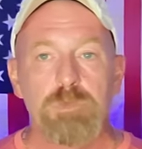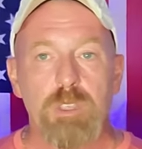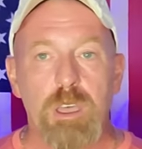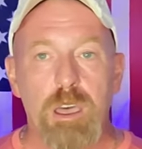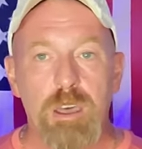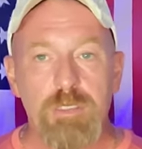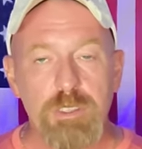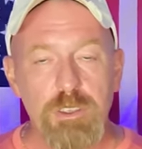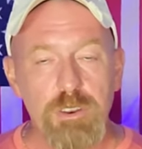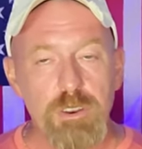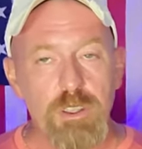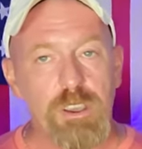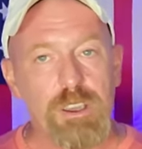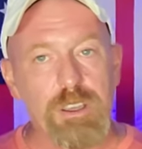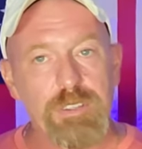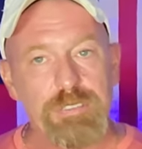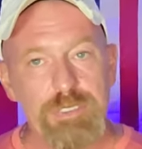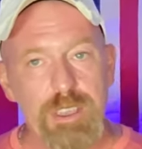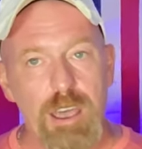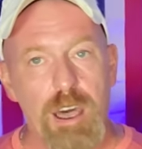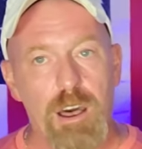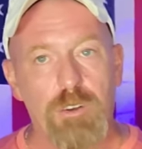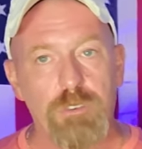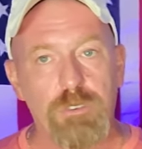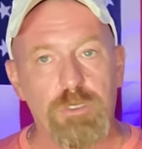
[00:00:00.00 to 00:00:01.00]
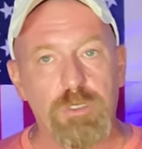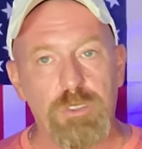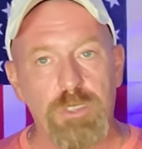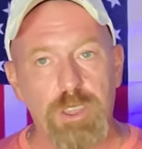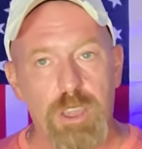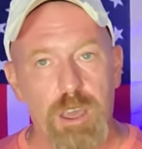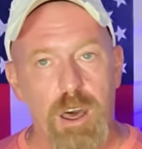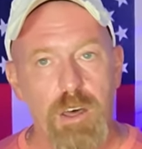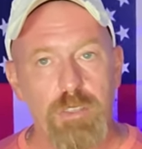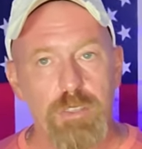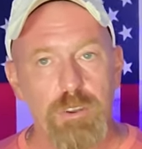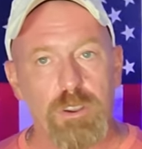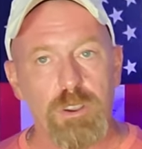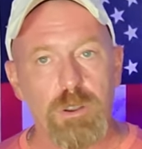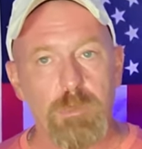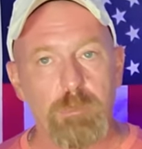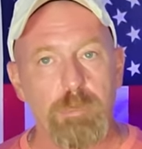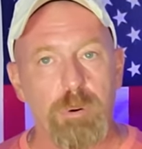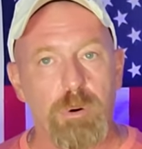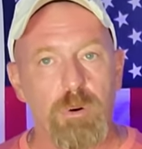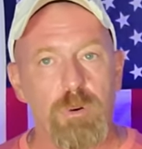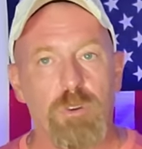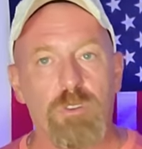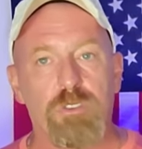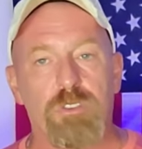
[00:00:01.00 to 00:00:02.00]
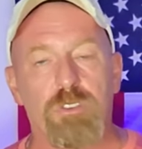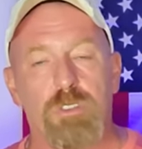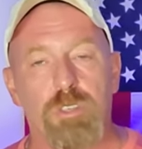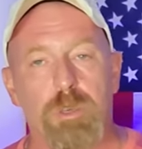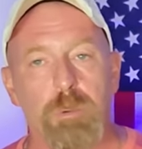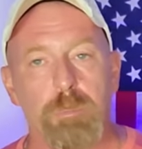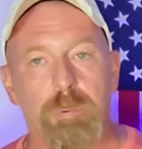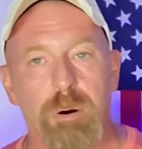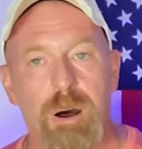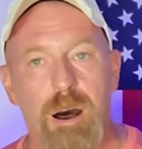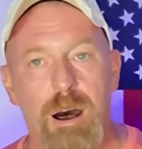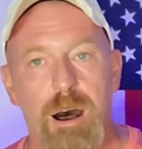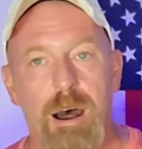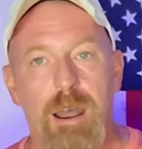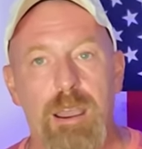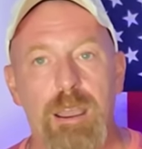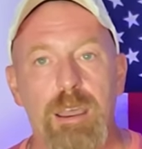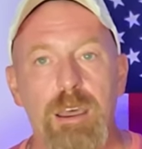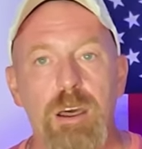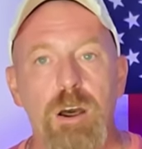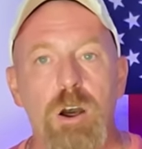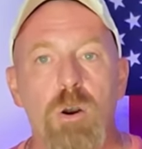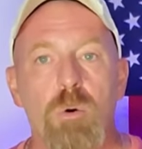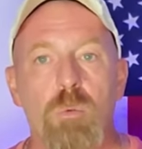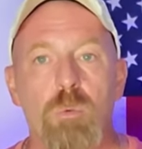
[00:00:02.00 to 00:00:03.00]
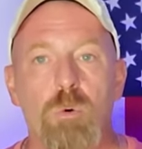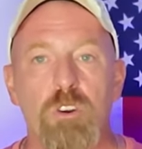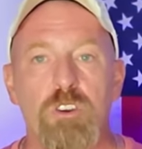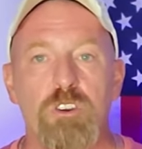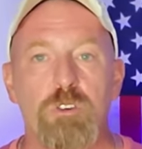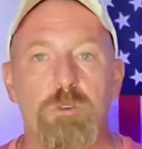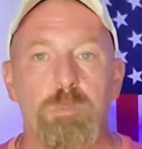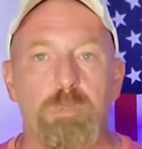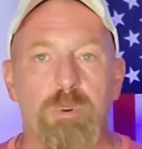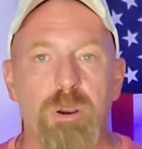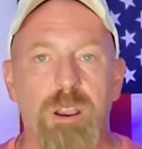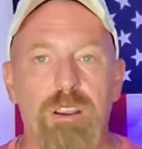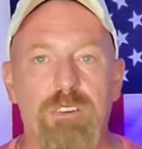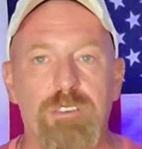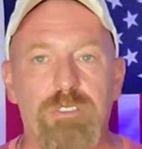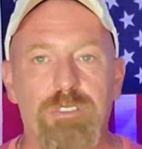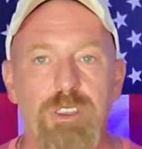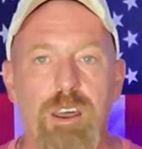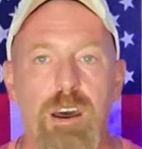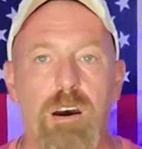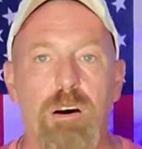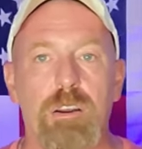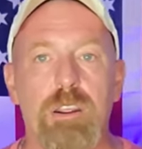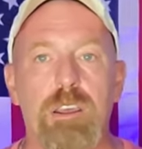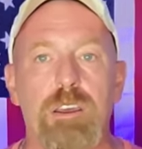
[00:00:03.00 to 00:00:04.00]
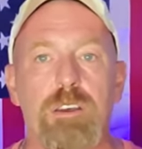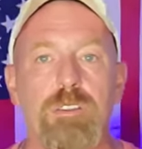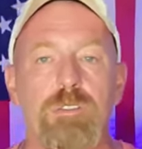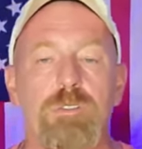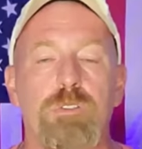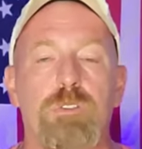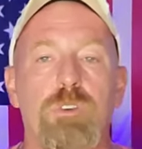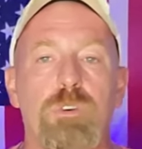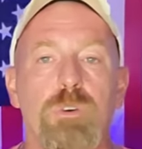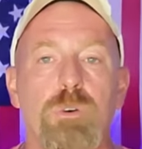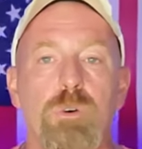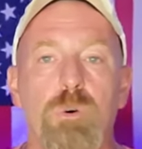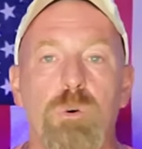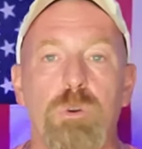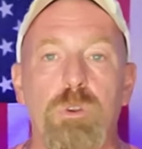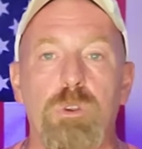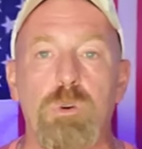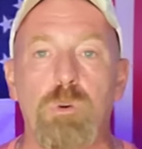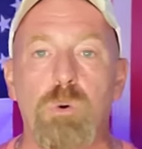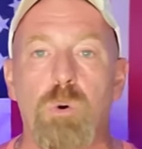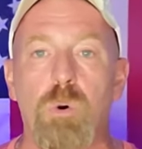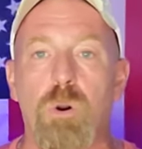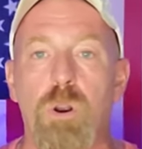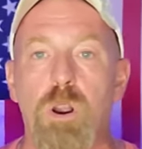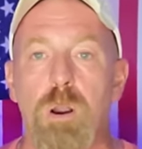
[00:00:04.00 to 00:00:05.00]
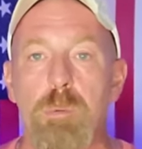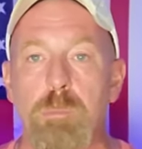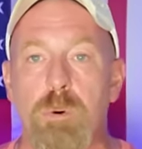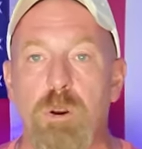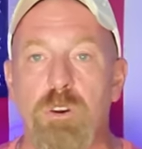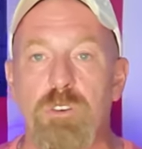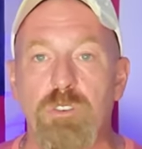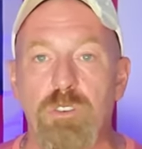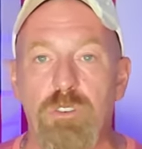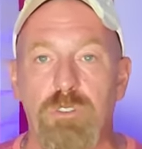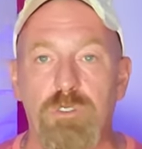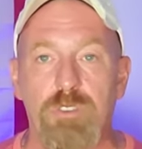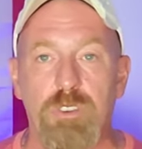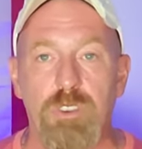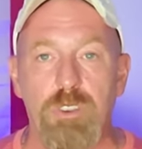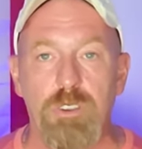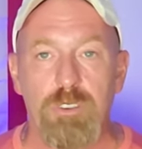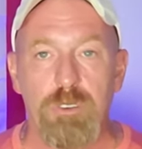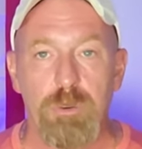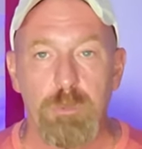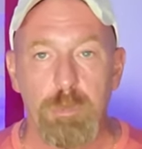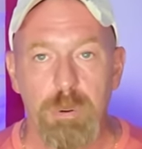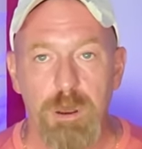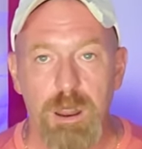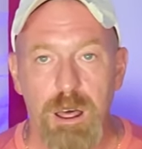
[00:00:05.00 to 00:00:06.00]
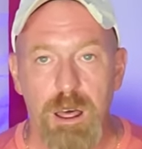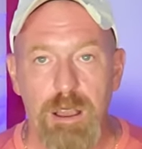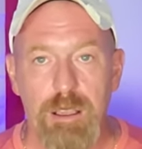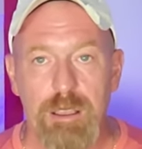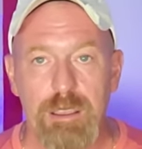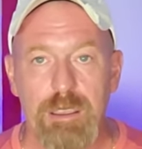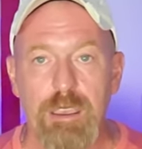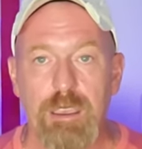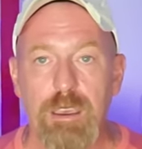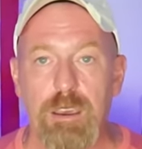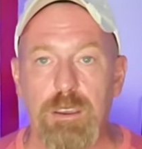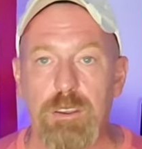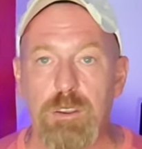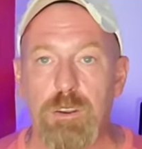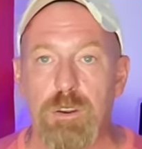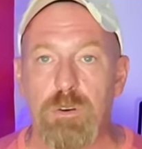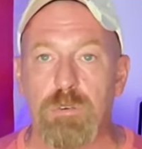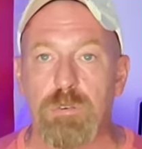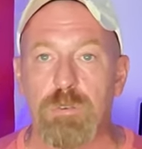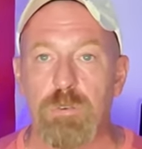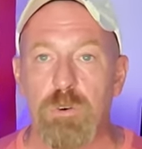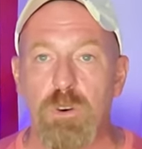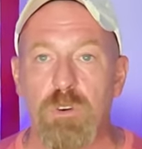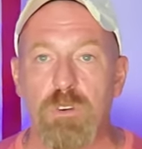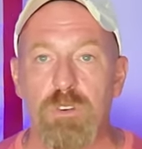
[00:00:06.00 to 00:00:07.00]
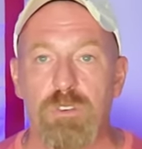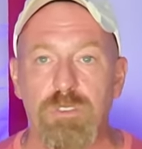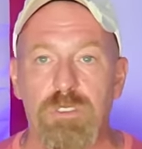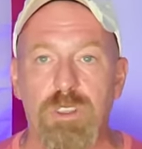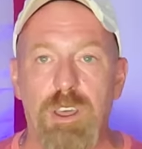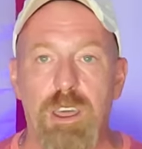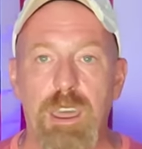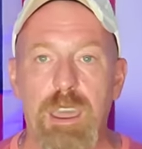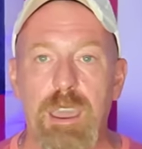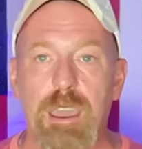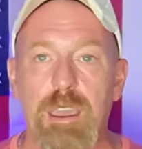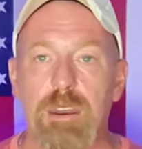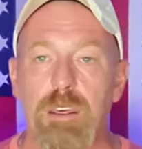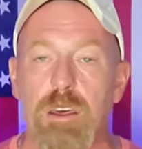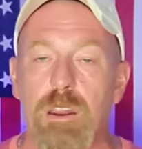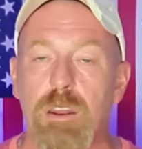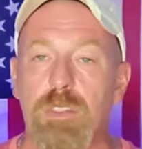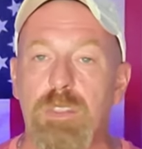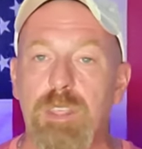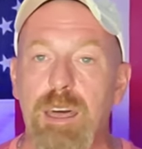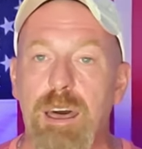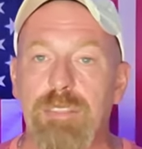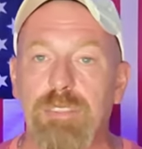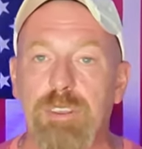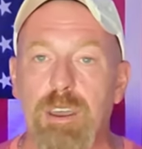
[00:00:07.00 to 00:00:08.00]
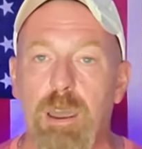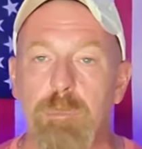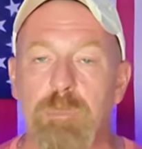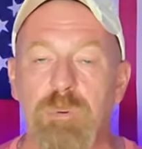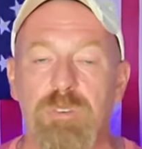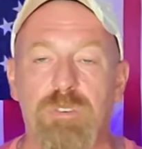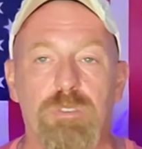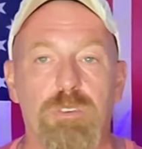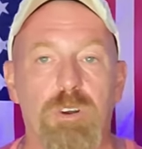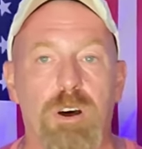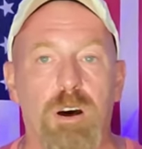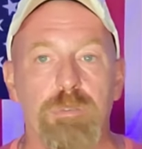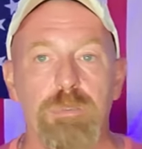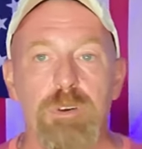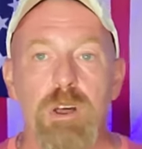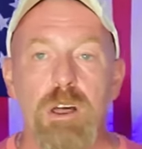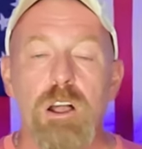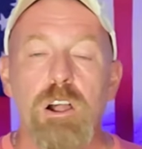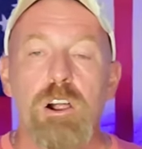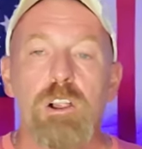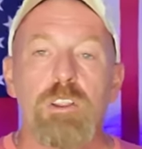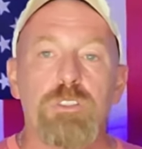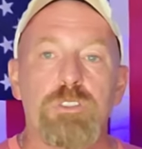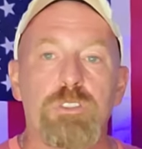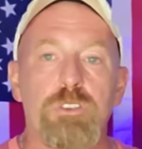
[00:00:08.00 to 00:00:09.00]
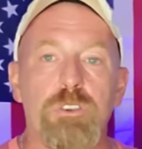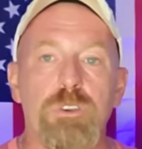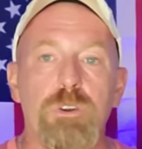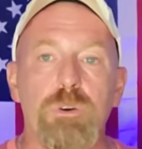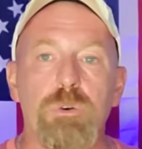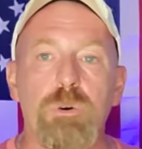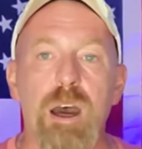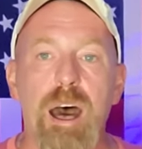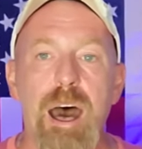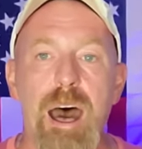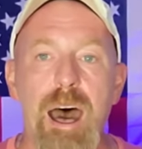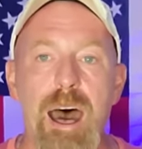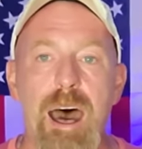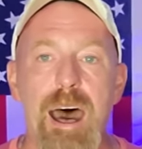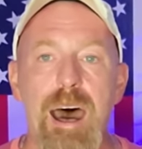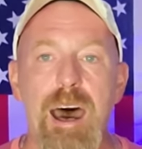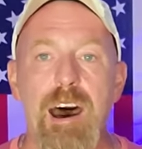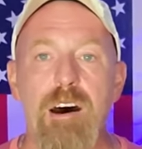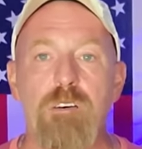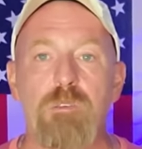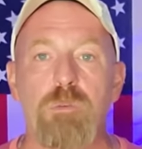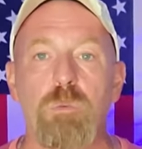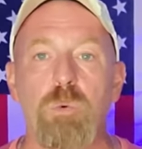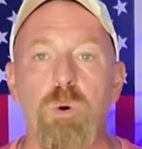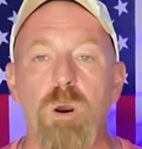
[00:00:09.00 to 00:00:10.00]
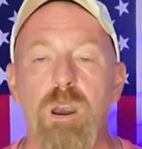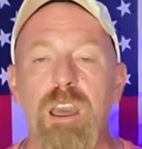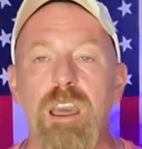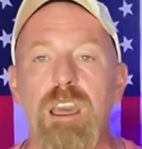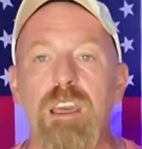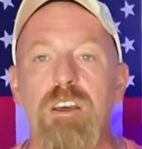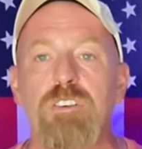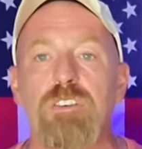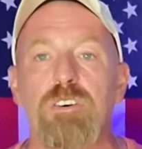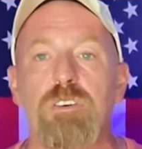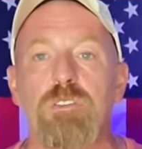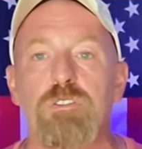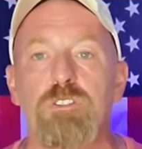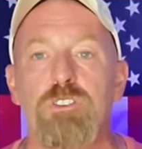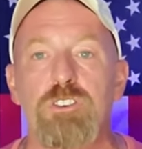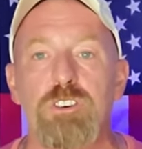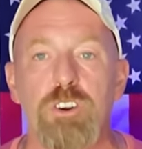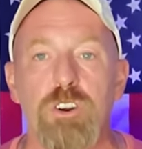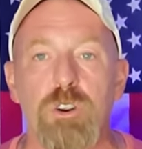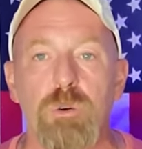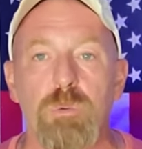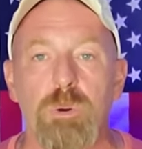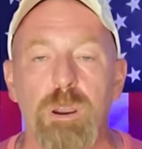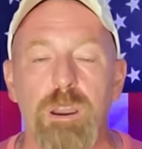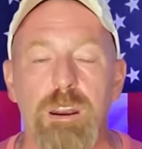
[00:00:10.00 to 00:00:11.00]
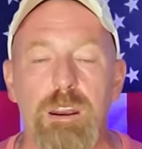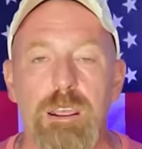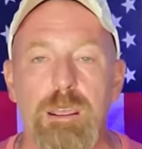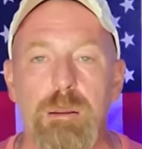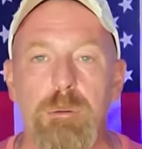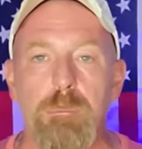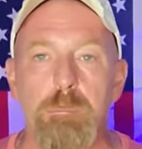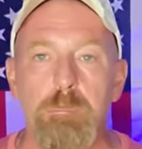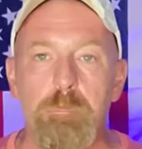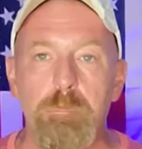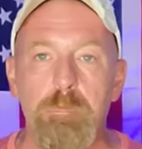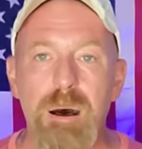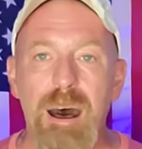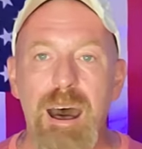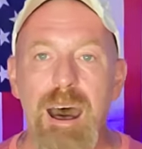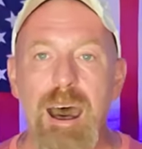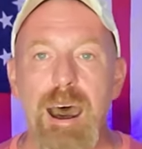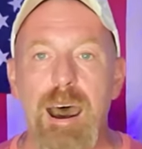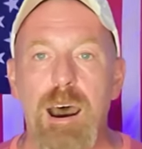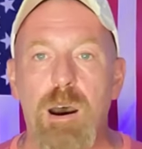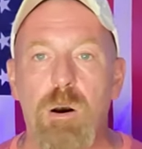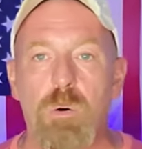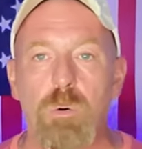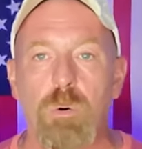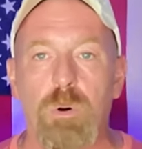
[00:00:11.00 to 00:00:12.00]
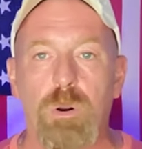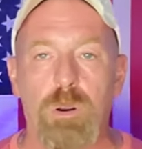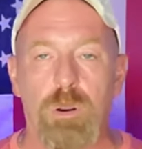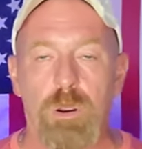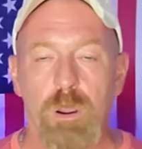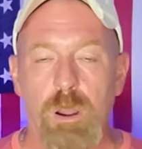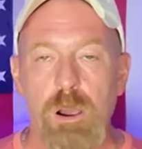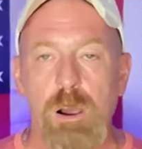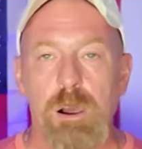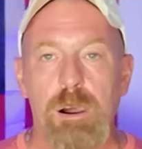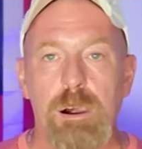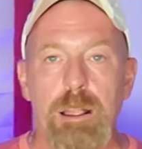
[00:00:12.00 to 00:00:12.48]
And then you get down to the other components of the pie, which breaks down into your emergency supply kit, your first aid, and that type of stuff. Do you have ways of generating power?